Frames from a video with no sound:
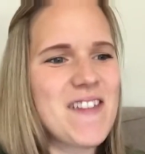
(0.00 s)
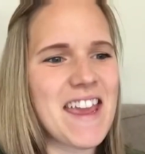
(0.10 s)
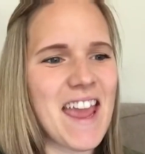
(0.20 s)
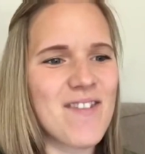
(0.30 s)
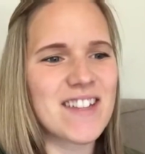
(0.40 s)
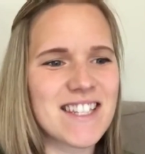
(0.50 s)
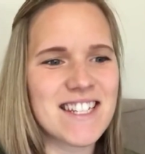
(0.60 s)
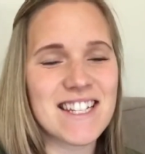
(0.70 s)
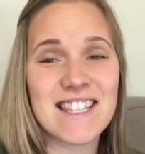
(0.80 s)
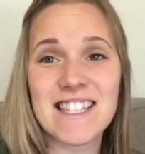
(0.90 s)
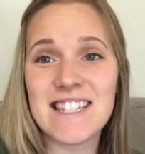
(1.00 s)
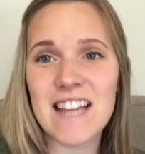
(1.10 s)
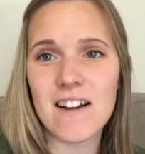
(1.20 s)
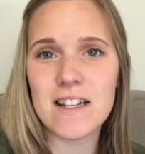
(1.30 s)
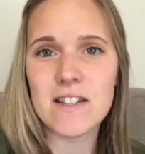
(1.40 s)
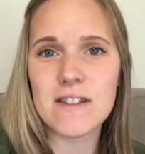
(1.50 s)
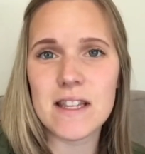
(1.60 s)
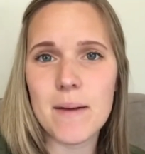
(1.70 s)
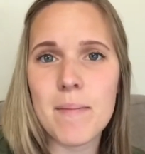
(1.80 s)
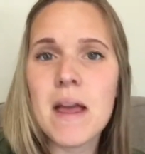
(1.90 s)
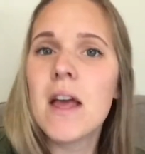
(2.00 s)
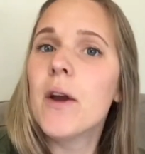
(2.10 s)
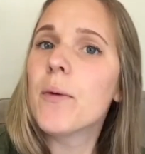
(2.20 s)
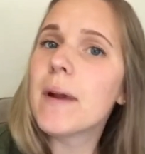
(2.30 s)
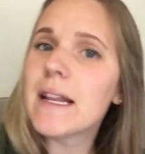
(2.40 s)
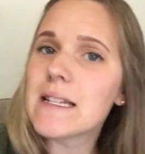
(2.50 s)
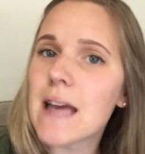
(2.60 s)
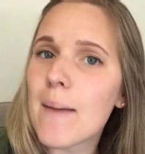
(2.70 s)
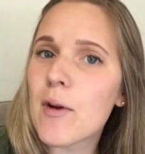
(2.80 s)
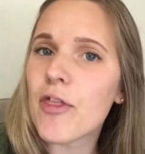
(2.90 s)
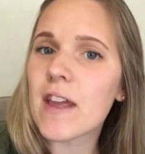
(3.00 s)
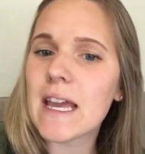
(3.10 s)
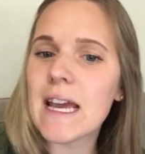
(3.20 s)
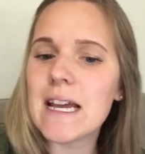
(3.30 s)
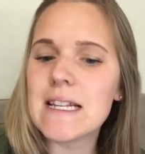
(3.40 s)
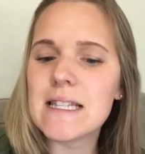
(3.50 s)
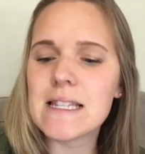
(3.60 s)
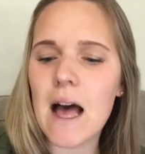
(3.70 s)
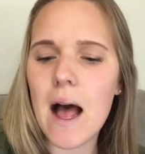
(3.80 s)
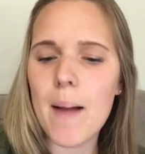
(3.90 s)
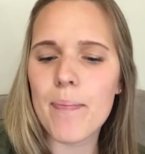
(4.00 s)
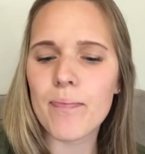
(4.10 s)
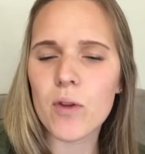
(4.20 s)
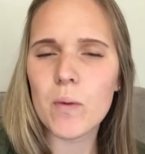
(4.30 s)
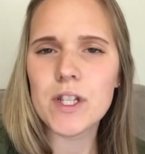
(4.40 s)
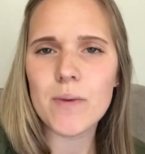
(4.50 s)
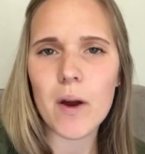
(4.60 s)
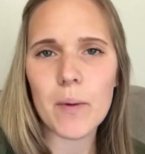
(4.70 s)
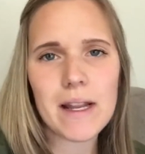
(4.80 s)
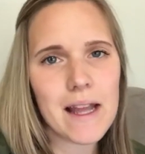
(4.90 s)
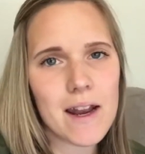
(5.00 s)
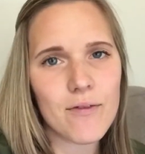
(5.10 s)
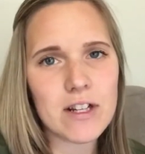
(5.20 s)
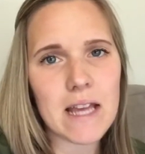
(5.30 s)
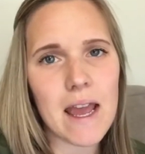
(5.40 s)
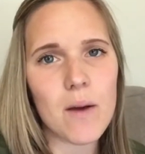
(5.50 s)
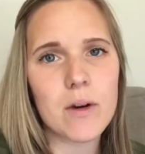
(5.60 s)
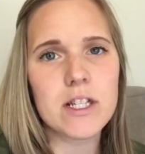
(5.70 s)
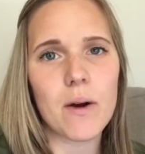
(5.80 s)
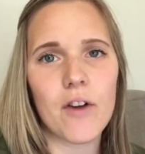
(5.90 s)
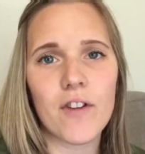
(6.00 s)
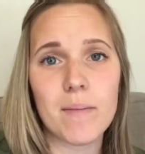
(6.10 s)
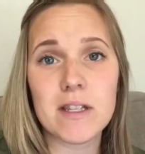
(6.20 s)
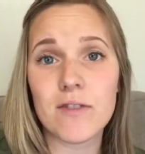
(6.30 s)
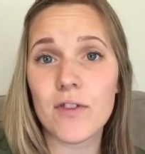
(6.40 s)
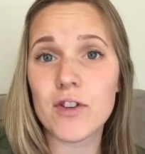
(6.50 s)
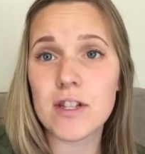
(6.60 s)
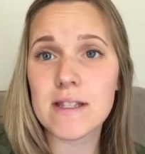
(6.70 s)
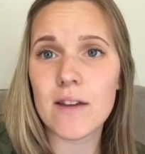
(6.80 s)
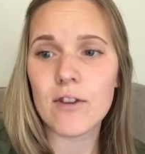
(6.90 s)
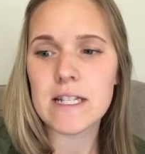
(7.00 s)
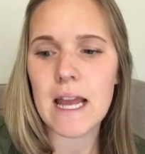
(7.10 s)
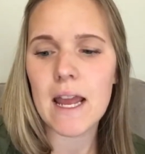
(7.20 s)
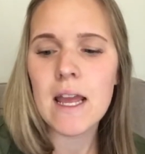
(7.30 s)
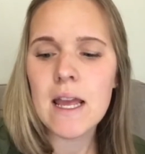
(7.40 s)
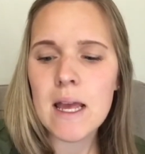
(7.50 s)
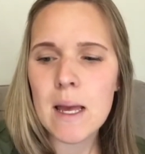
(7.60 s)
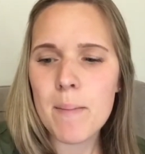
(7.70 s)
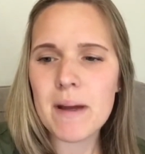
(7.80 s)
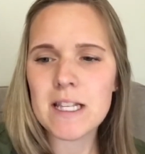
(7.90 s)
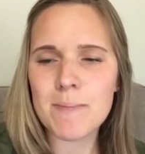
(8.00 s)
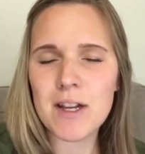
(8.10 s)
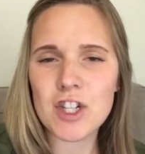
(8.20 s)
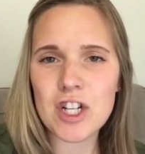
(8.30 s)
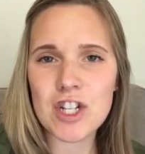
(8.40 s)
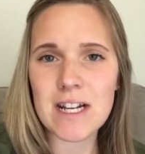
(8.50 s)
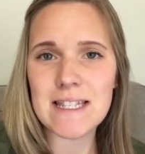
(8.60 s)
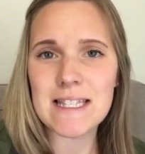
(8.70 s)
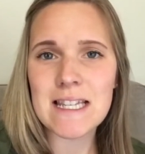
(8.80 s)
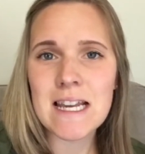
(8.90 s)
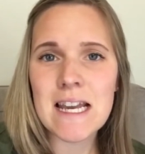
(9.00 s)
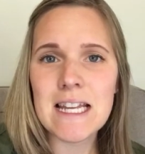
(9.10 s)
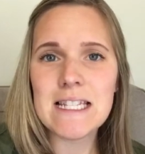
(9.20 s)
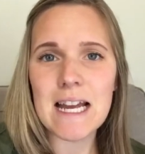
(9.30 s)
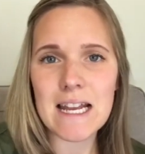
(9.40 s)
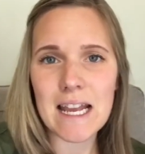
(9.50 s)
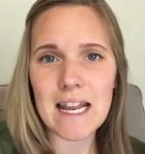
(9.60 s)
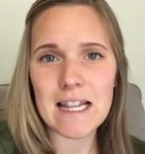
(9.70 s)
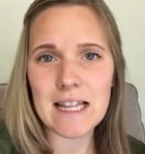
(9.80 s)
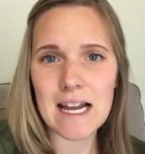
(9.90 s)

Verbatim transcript: being able to just sit down and do some reading time with the kids. Um, we do our read aloud every day, we do our family devotions every day, but especially just dedicating